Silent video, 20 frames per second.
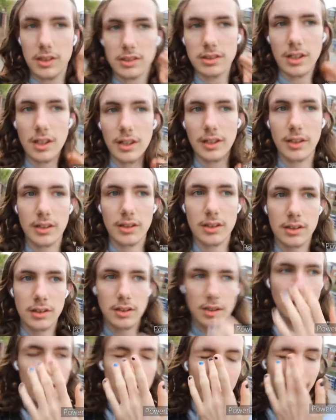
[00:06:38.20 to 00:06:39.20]
is, like,
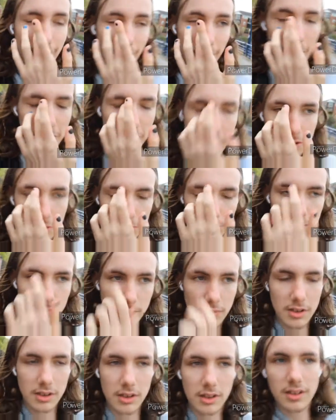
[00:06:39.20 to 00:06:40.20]
if you want
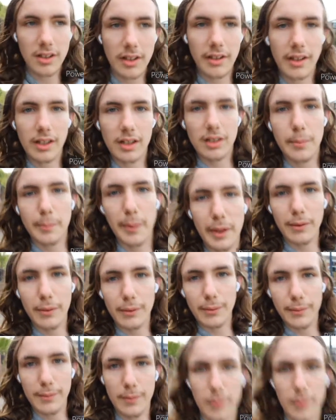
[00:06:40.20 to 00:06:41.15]
something to think about